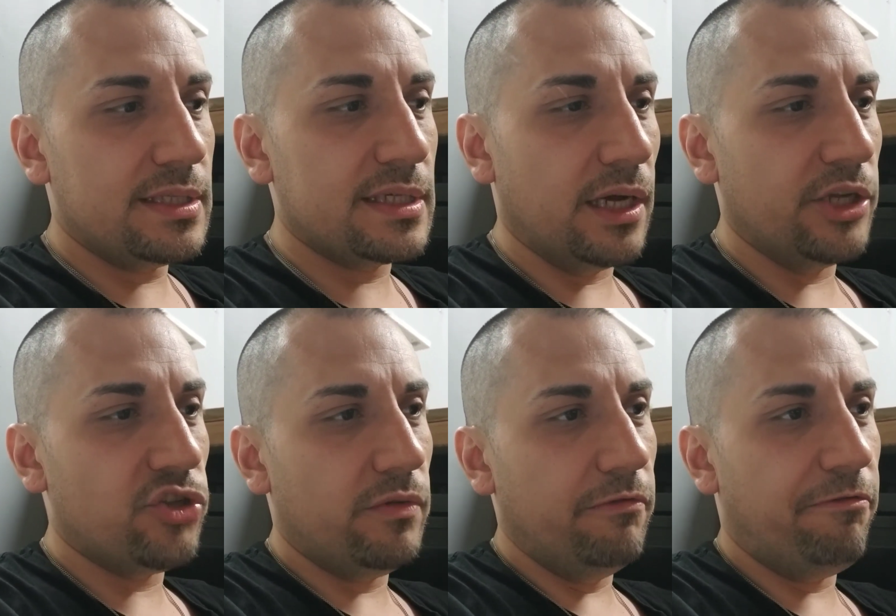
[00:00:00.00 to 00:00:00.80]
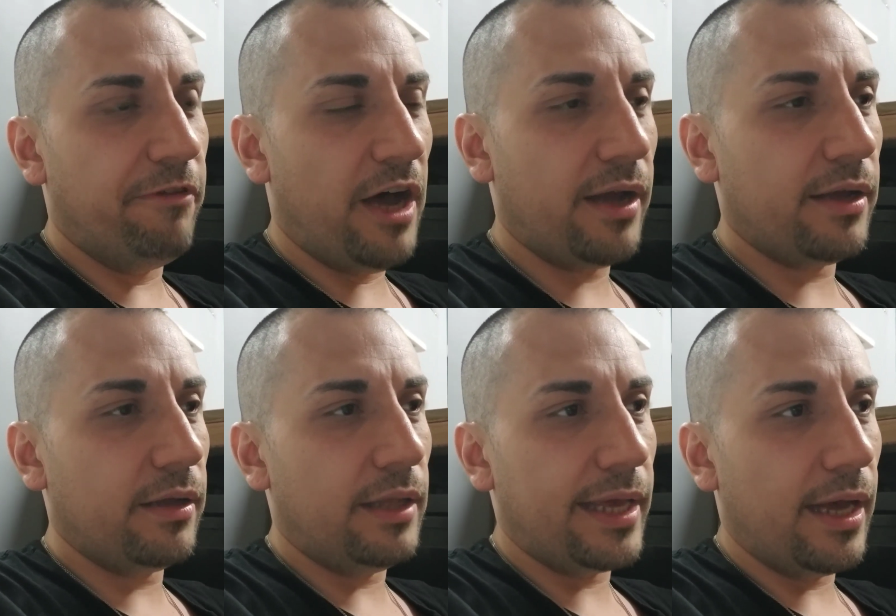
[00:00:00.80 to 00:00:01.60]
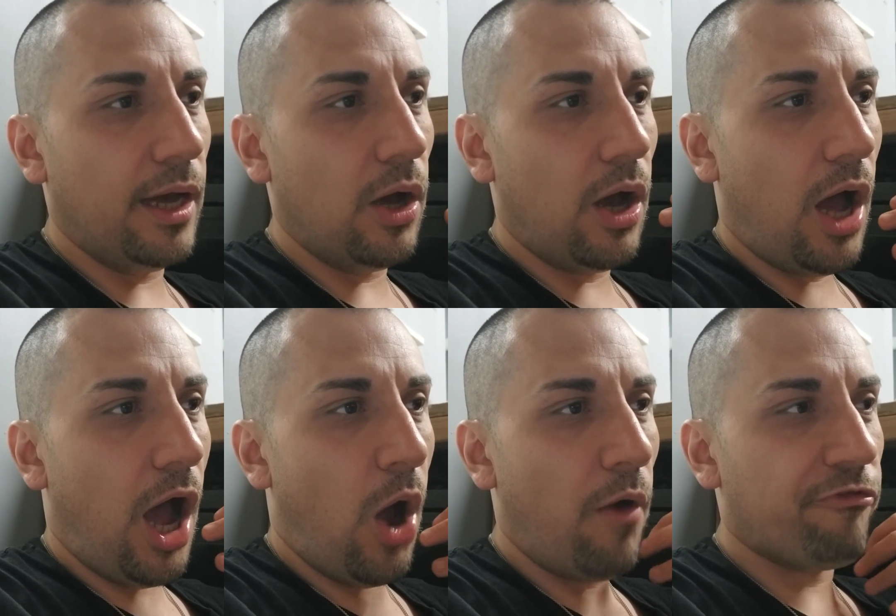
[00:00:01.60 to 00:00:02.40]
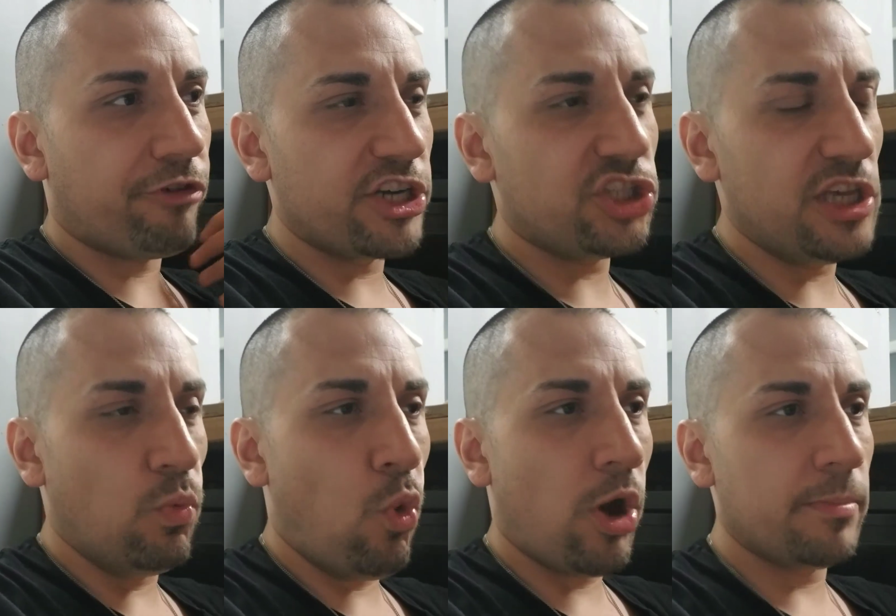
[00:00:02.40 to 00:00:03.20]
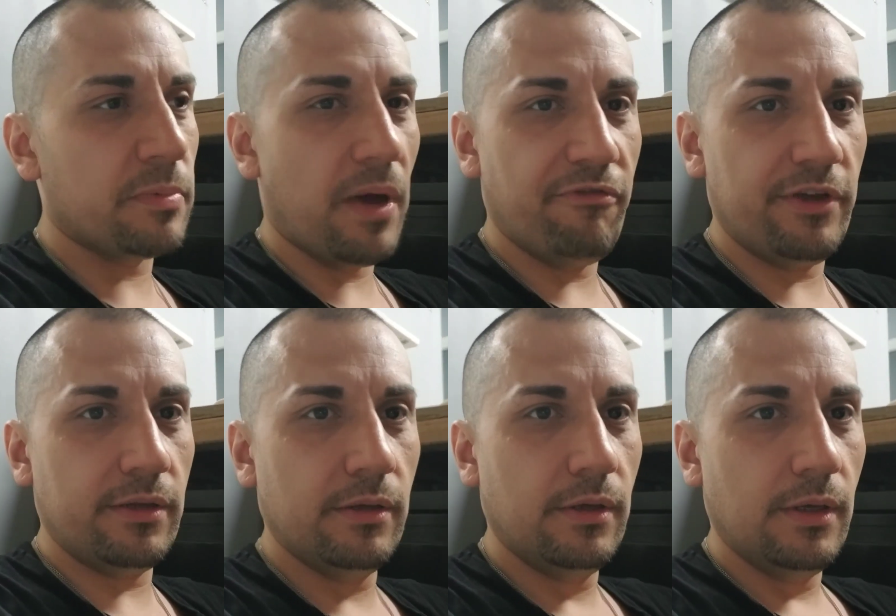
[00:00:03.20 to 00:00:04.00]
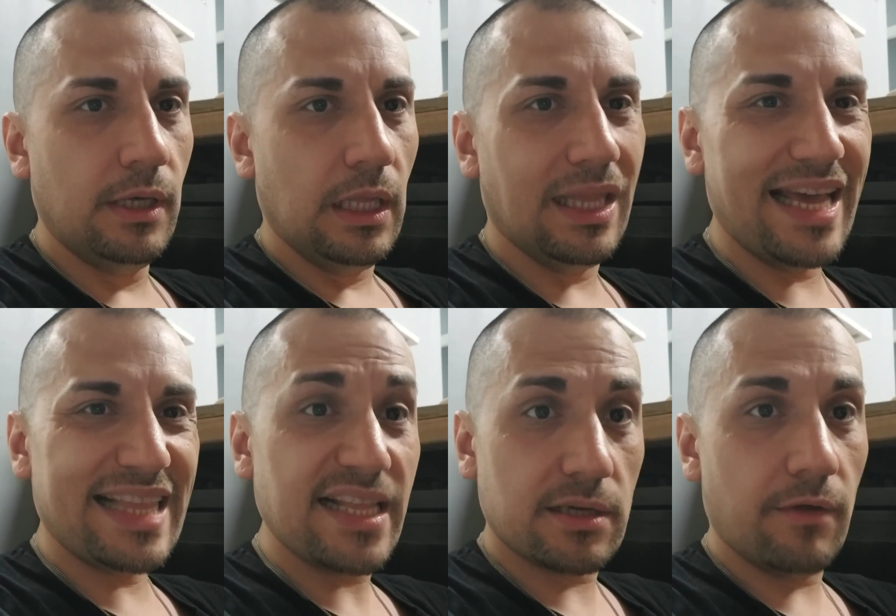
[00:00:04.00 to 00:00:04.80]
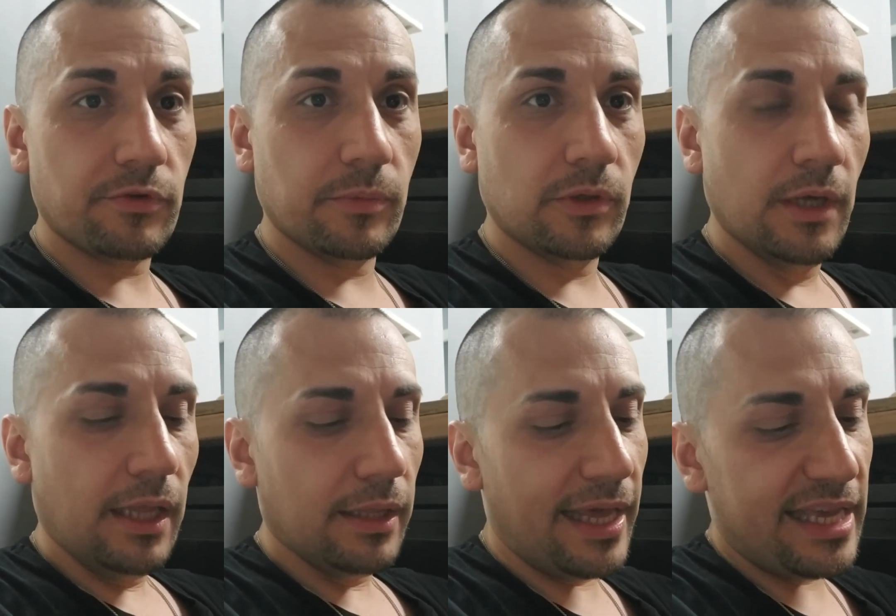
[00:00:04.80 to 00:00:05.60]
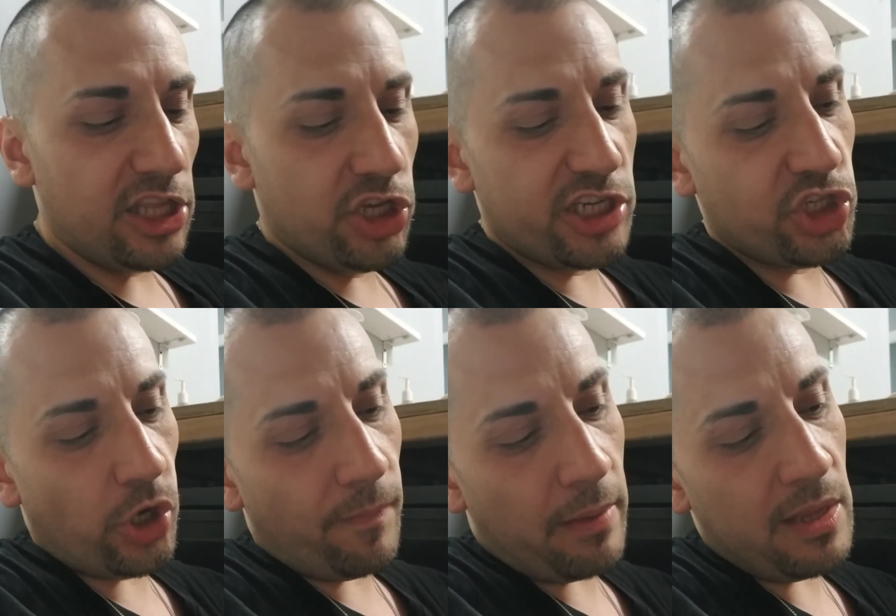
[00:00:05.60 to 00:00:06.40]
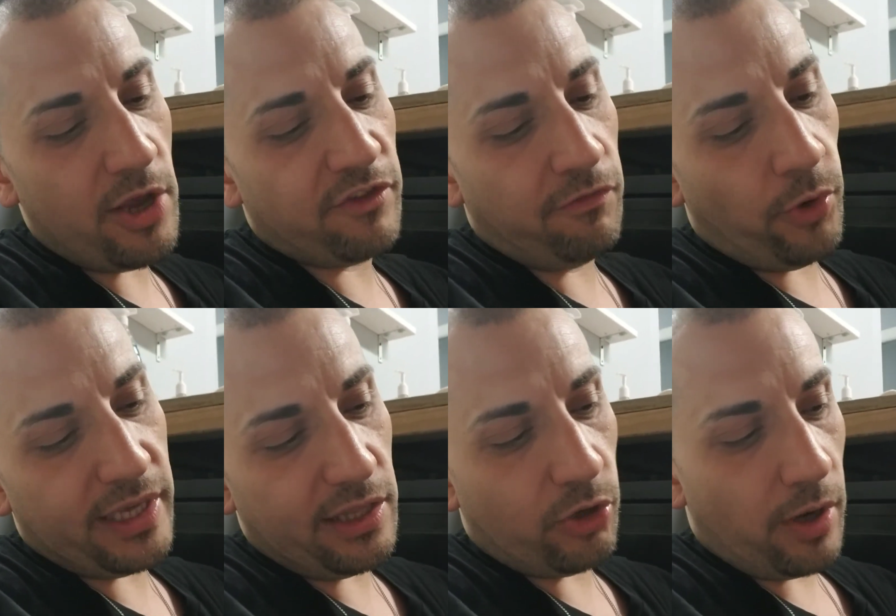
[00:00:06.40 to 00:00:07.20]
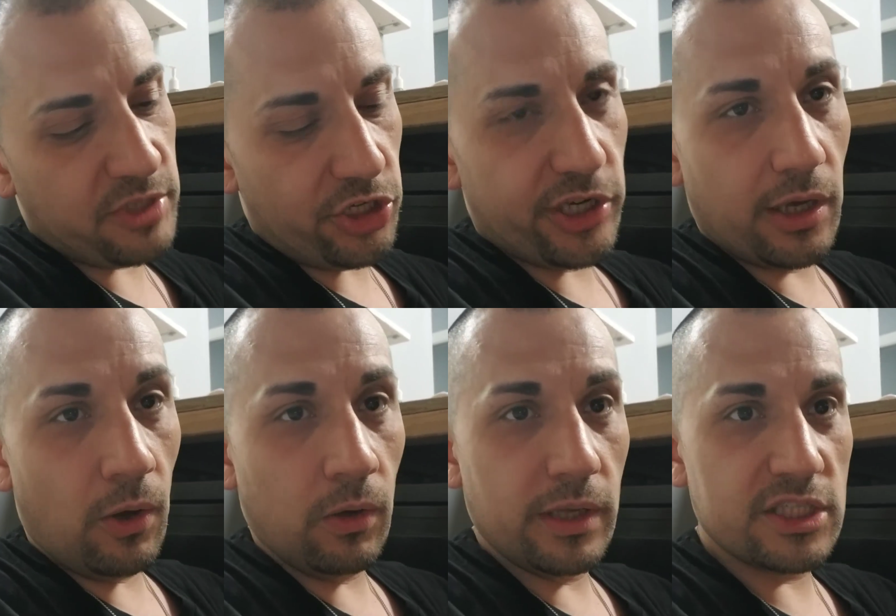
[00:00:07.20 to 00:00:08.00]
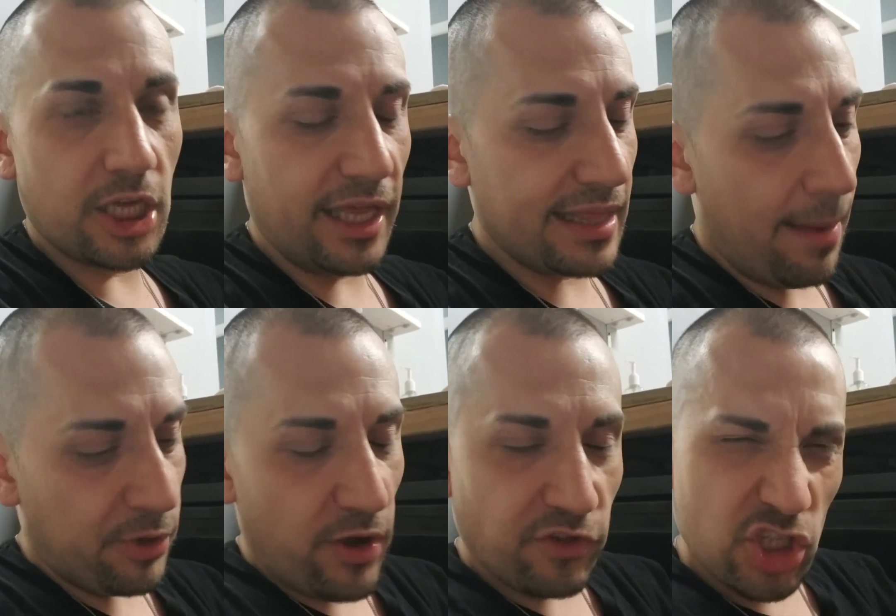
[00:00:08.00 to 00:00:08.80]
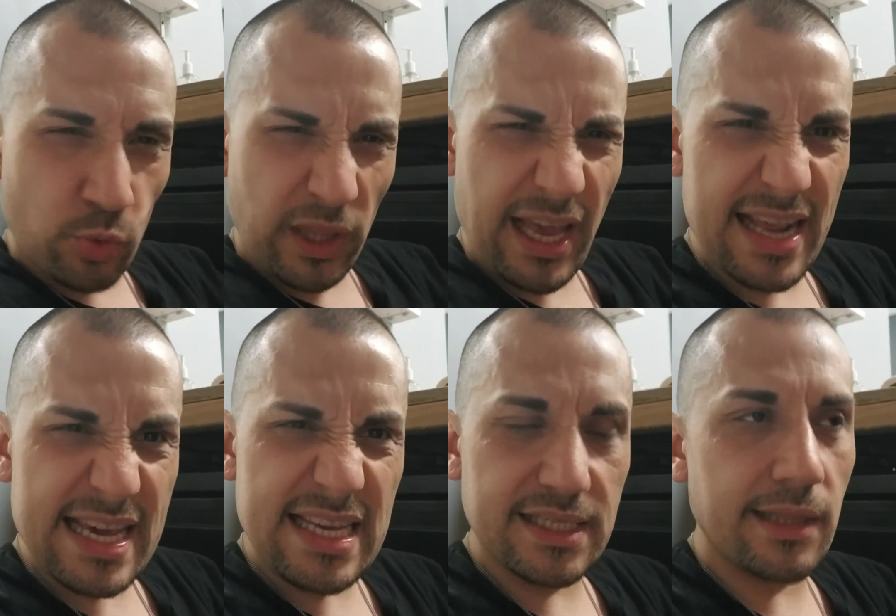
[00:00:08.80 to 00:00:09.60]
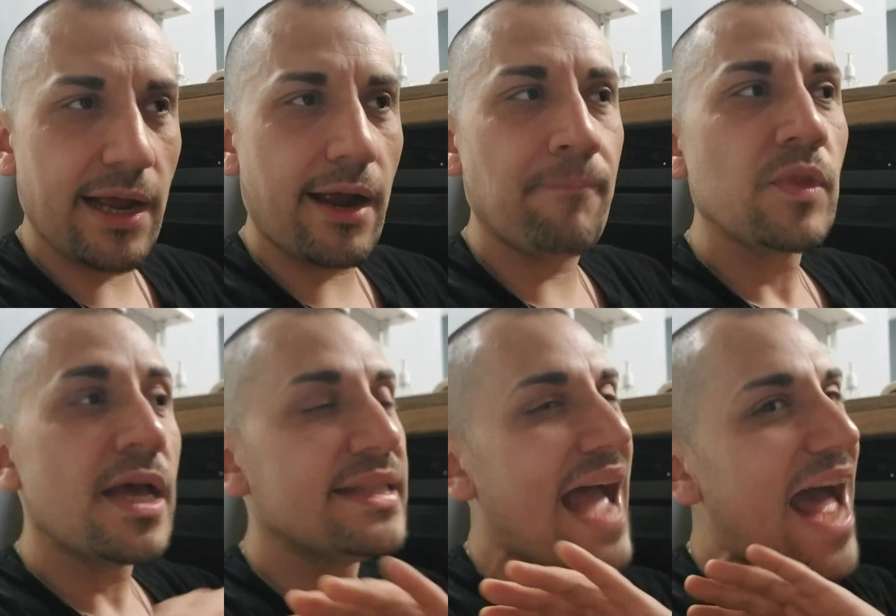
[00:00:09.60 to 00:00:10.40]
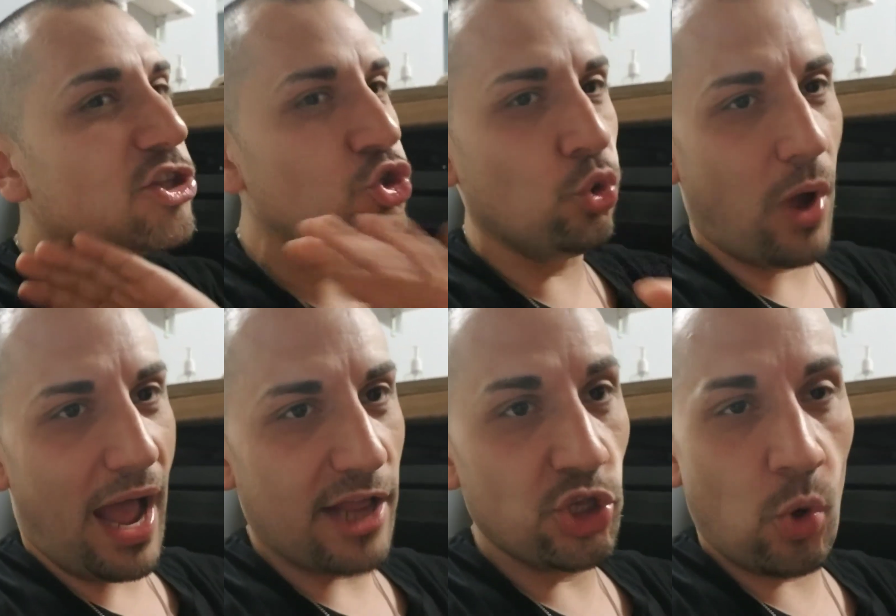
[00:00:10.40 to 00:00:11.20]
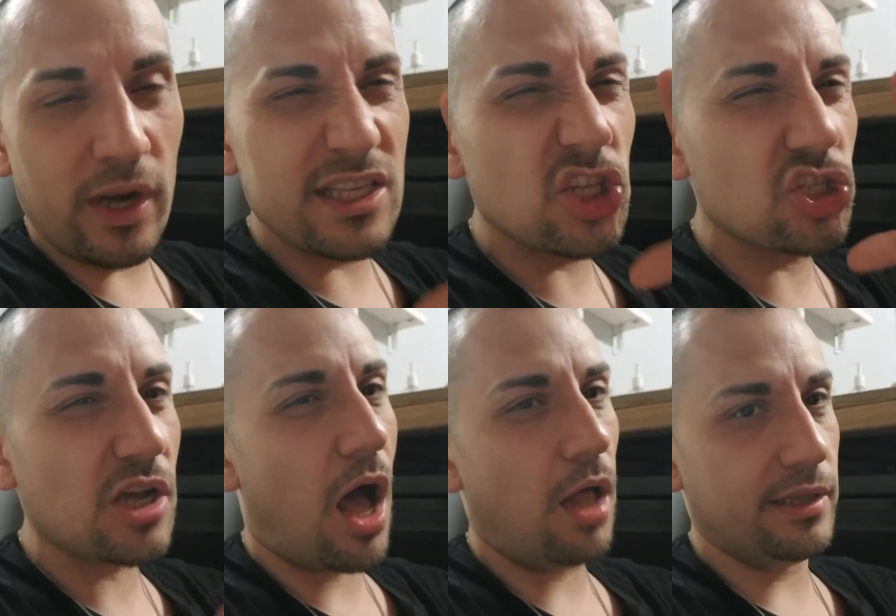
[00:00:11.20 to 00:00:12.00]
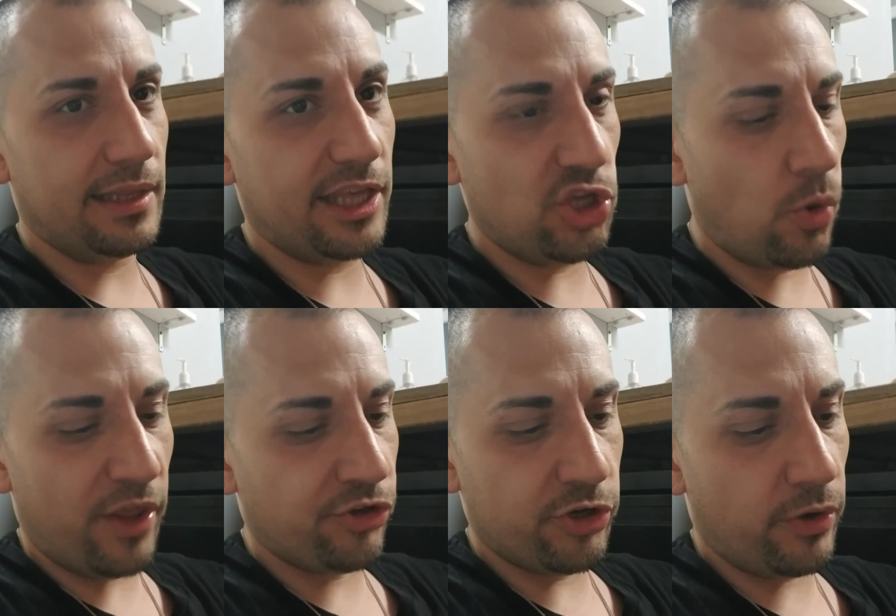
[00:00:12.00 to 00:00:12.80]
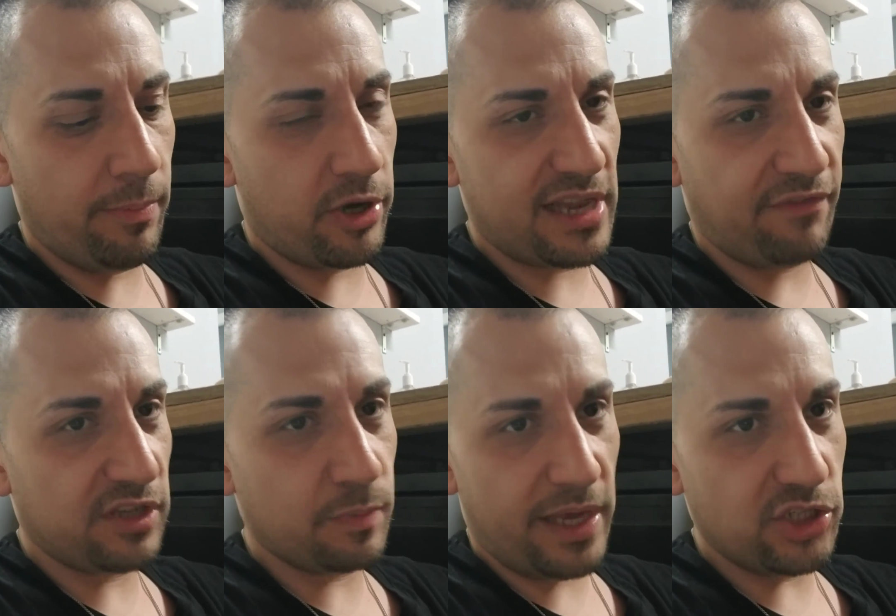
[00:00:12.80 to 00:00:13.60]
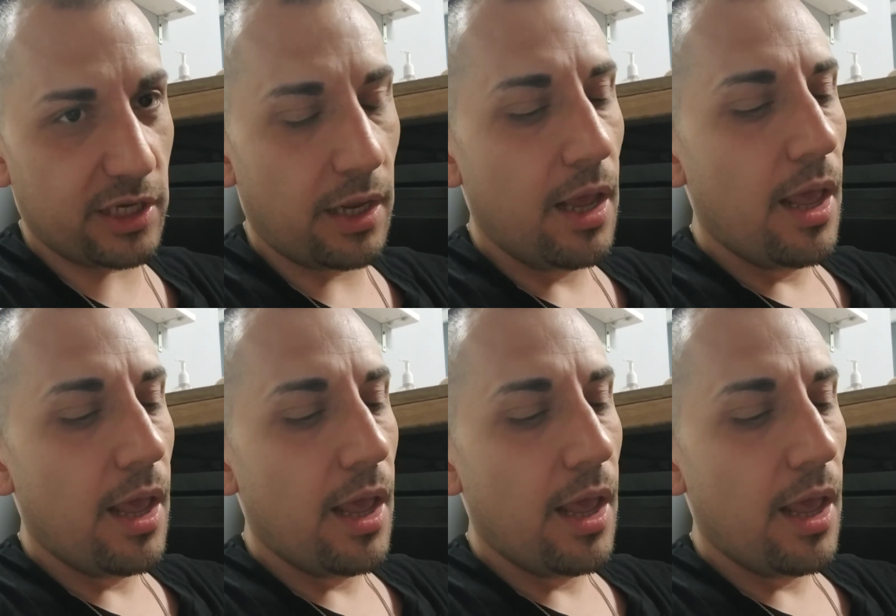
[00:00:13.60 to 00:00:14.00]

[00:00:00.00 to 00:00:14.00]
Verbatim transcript: to fuck like a, a freshly warmed muffin. Like, that's comfortable. Like, because you don't, I mean, you have to avoid getting the crumbs in your dick hole and shit like that, but you have to just really kind of ease in there and not too hot. You don't want it scalding. Like, you don't want third degree burns and have to explain shit.